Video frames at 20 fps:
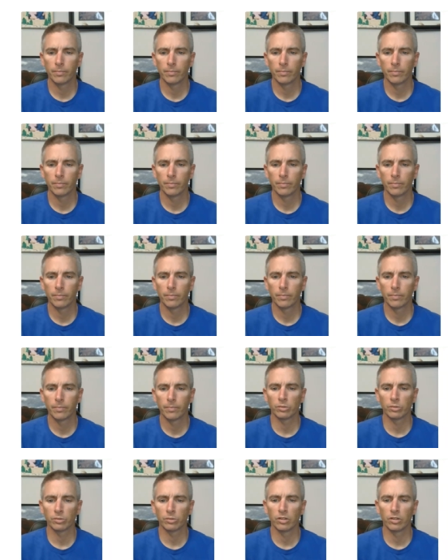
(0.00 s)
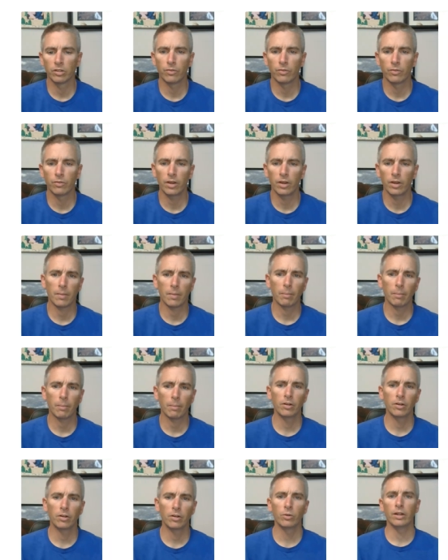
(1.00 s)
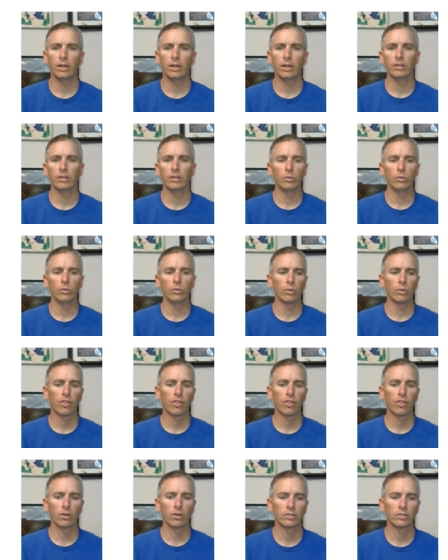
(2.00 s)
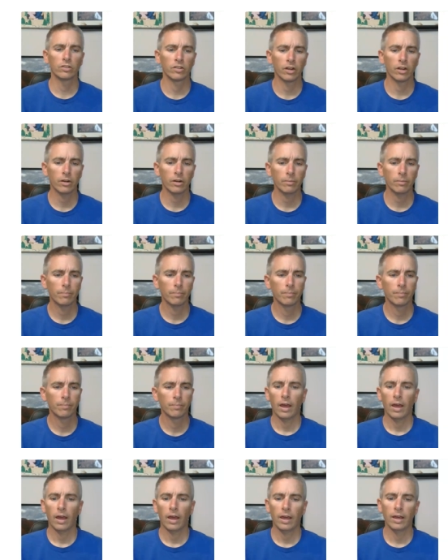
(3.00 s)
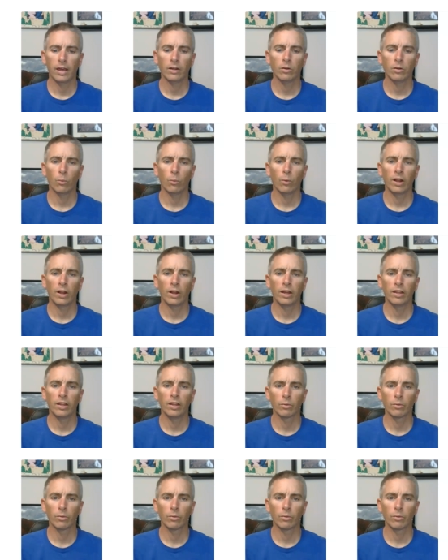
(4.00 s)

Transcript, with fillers: as we see fit. I'm going to do it into thirds there. And when I hit the